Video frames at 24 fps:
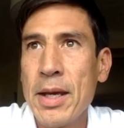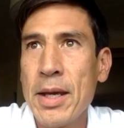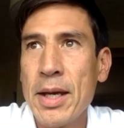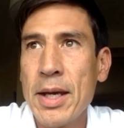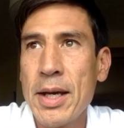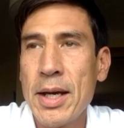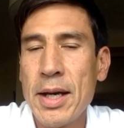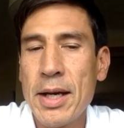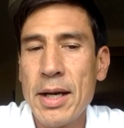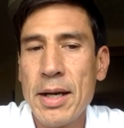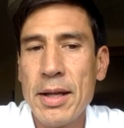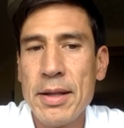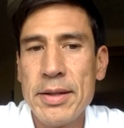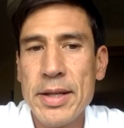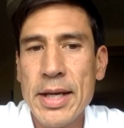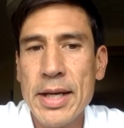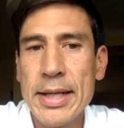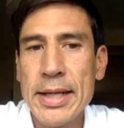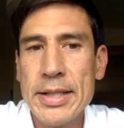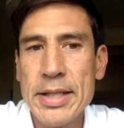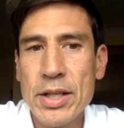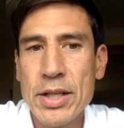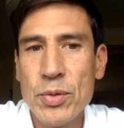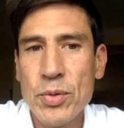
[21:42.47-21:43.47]
uh, the
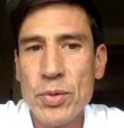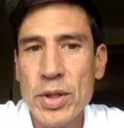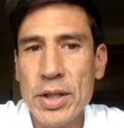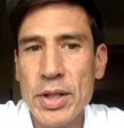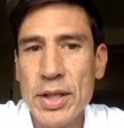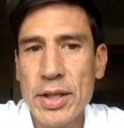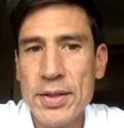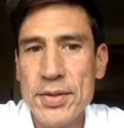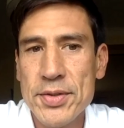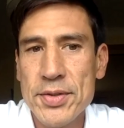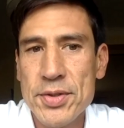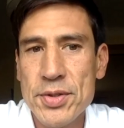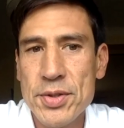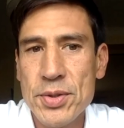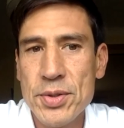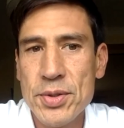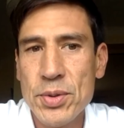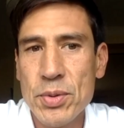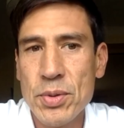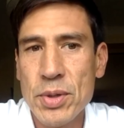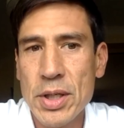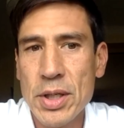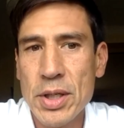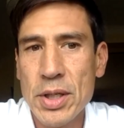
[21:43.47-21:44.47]
idea really is to
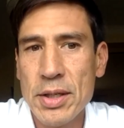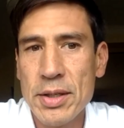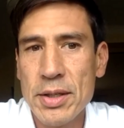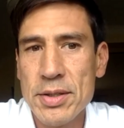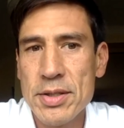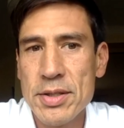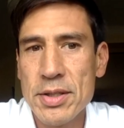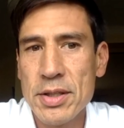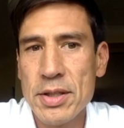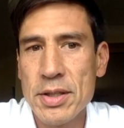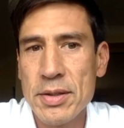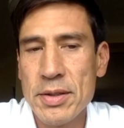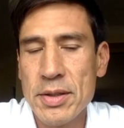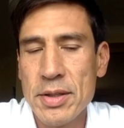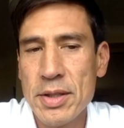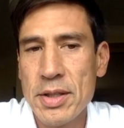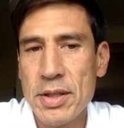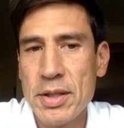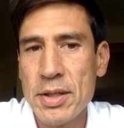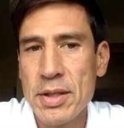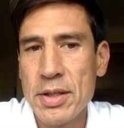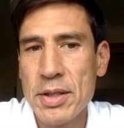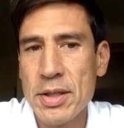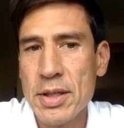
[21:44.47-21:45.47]
uh, to
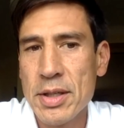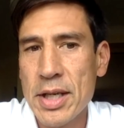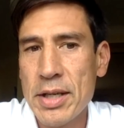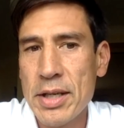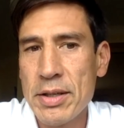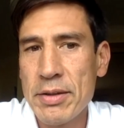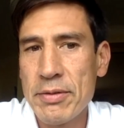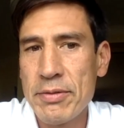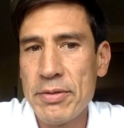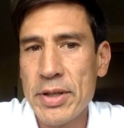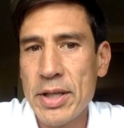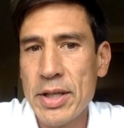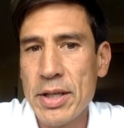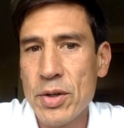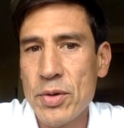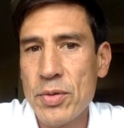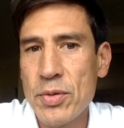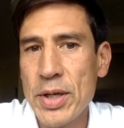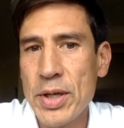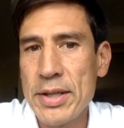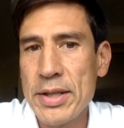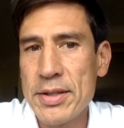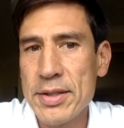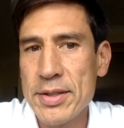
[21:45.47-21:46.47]
kind of uh,
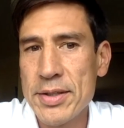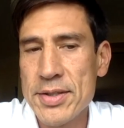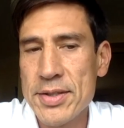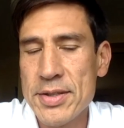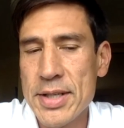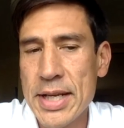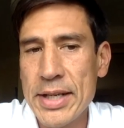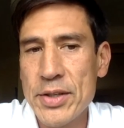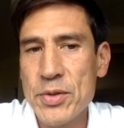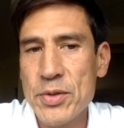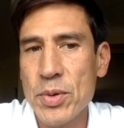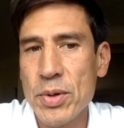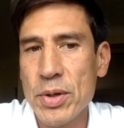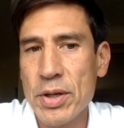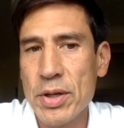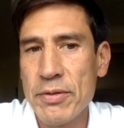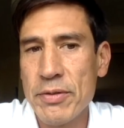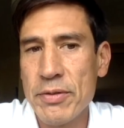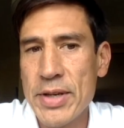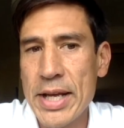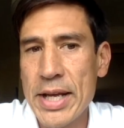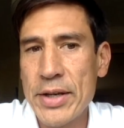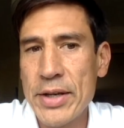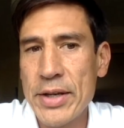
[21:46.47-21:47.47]
create this network
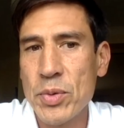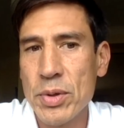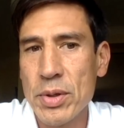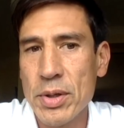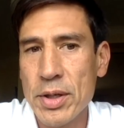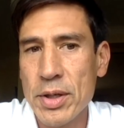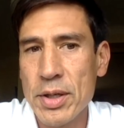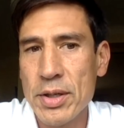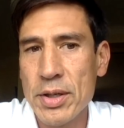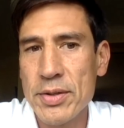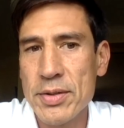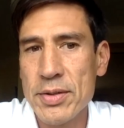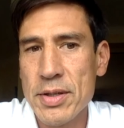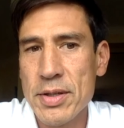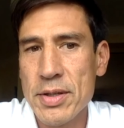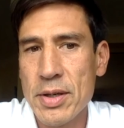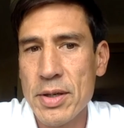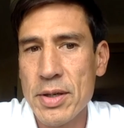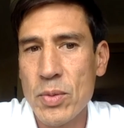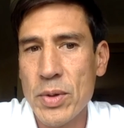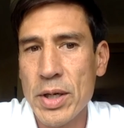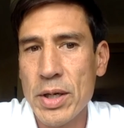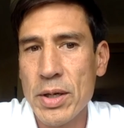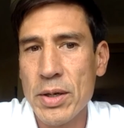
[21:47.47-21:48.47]
of networks
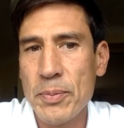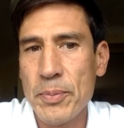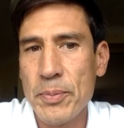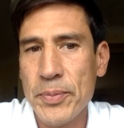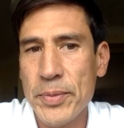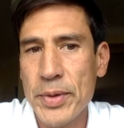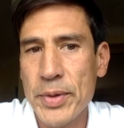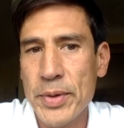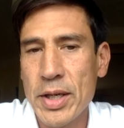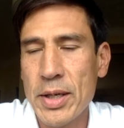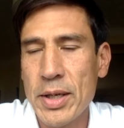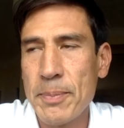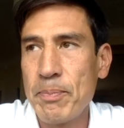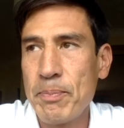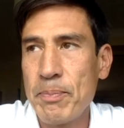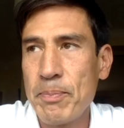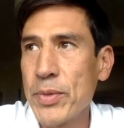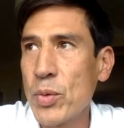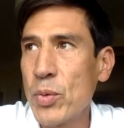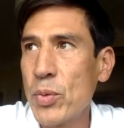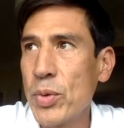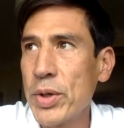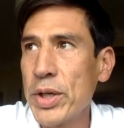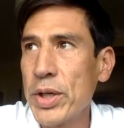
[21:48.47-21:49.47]
where um,
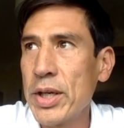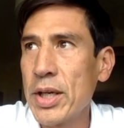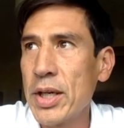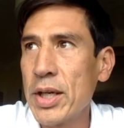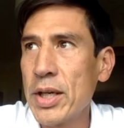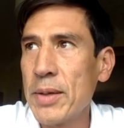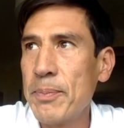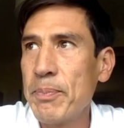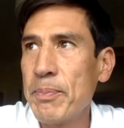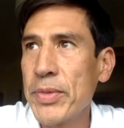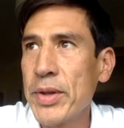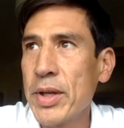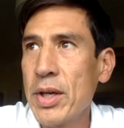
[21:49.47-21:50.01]
we uh,